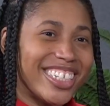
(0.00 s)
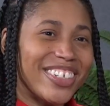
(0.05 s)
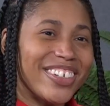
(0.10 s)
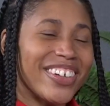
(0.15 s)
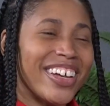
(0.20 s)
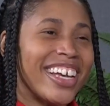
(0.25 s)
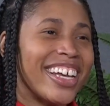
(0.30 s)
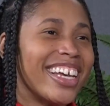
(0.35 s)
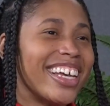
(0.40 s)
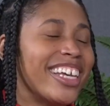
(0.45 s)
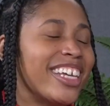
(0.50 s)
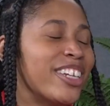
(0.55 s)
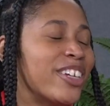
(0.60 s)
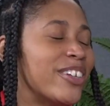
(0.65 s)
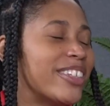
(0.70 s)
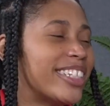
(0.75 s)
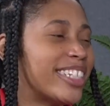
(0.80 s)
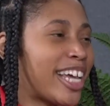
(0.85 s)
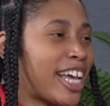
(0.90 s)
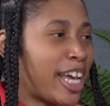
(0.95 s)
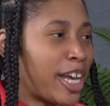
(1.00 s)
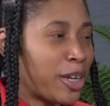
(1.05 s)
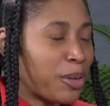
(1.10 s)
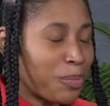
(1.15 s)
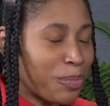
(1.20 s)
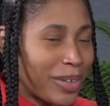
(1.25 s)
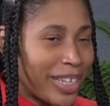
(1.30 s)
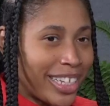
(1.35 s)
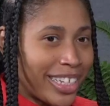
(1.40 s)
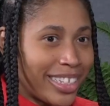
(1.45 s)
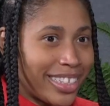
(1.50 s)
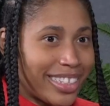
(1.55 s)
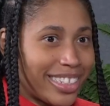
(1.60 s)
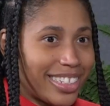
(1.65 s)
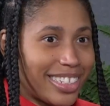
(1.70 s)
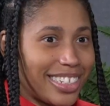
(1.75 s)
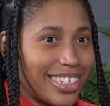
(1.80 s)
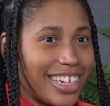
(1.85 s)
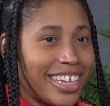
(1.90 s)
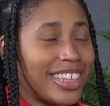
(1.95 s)
great
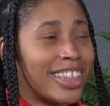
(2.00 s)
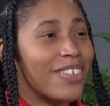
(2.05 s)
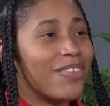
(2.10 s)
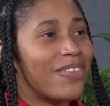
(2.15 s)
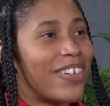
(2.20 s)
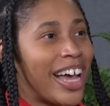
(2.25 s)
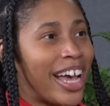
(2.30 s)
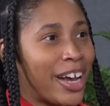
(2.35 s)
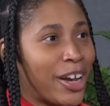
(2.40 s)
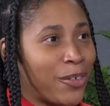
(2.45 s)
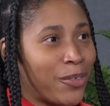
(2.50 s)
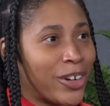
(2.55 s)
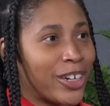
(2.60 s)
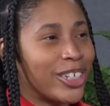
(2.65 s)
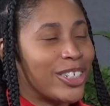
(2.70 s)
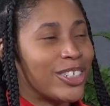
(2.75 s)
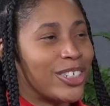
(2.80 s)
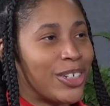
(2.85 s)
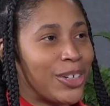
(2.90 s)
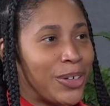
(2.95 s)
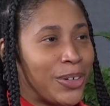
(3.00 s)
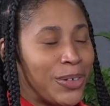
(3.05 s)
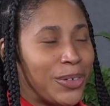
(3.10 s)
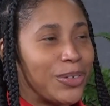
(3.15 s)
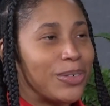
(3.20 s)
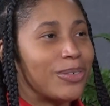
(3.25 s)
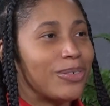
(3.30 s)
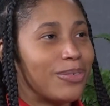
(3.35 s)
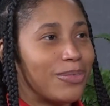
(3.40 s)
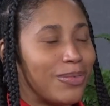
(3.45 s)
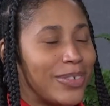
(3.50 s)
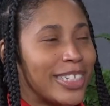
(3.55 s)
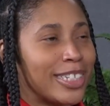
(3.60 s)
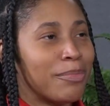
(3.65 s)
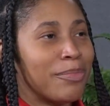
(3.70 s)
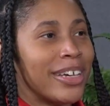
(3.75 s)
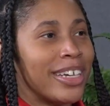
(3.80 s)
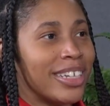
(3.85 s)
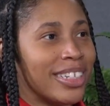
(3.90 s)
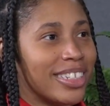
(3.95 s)
entertainment, and the fireworks show was
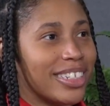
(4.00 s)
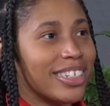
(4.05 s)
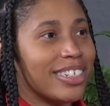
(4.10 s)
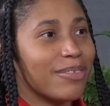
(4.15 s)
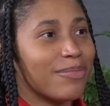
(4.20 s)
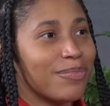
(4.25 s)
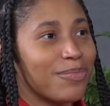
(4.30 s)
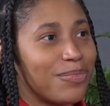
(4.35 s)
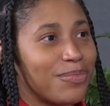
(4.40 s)
amazing.